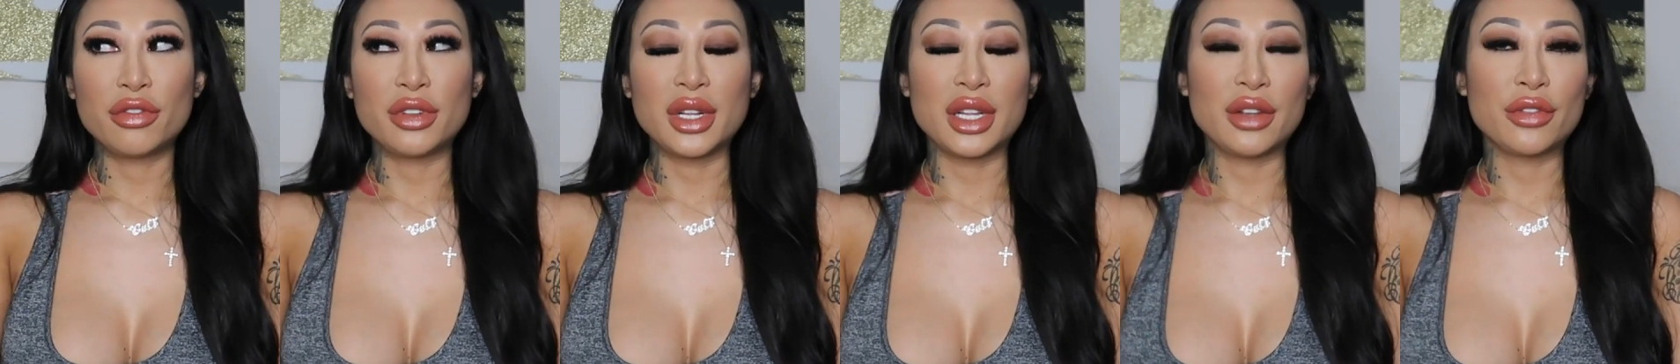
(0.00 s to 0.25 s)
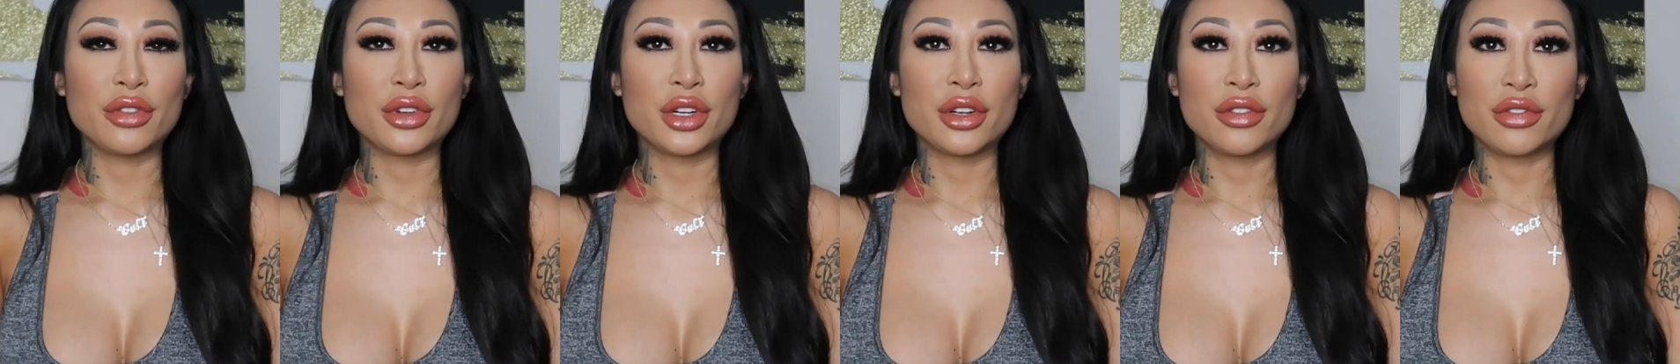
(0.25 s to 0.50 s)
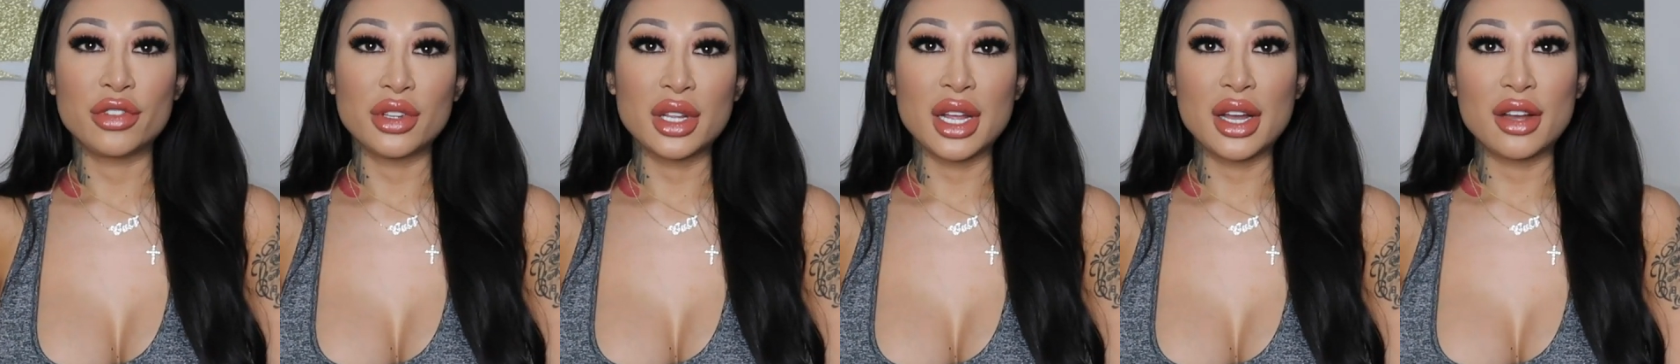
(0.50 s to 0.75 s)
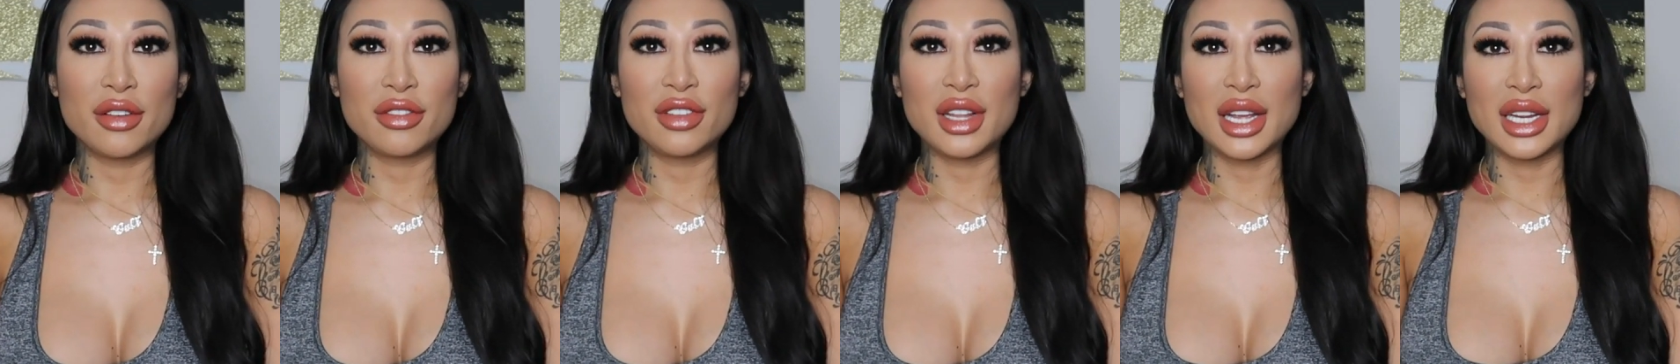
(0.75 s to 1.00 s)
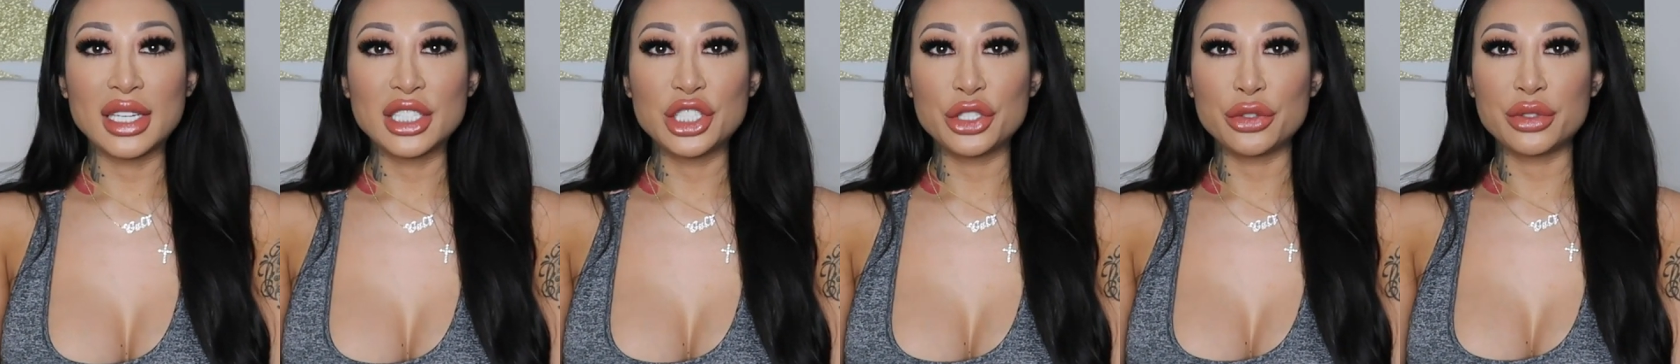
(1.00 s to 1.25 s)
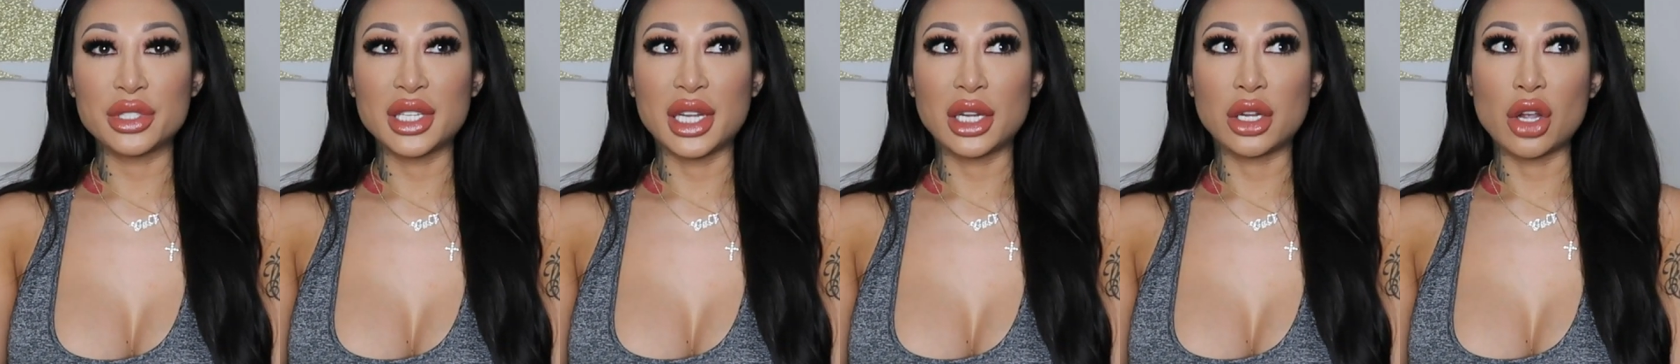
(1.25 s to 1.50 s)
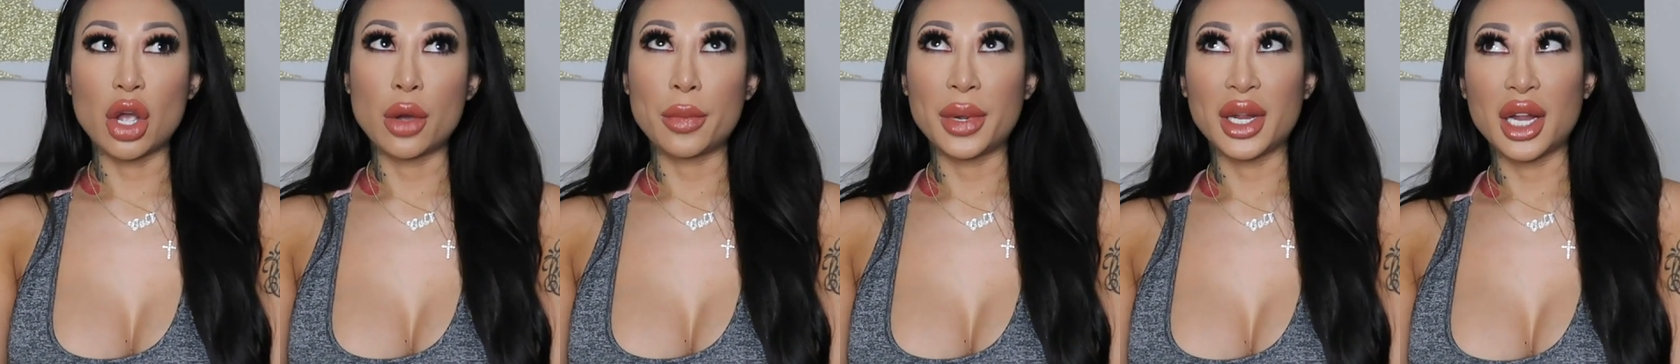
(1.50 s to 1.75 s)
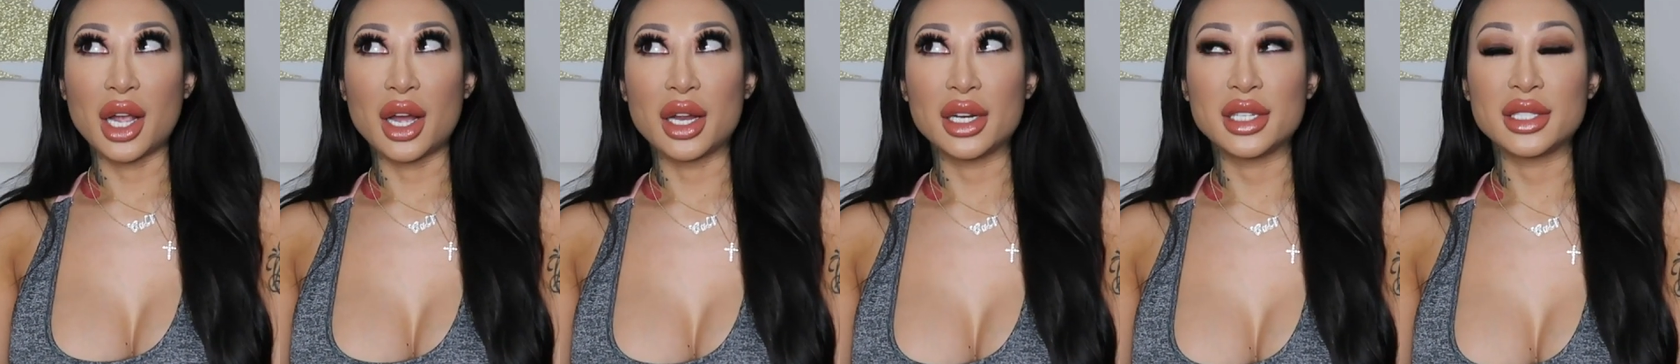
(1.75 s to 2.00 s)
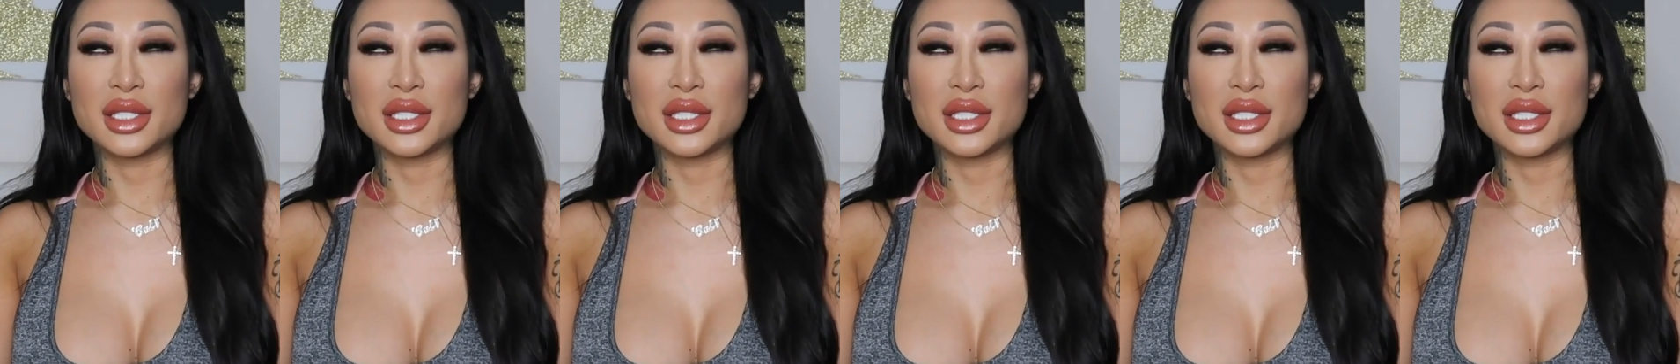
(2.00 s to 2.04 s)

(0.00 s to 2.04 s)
Flavor of Love, like she was like, oh my god,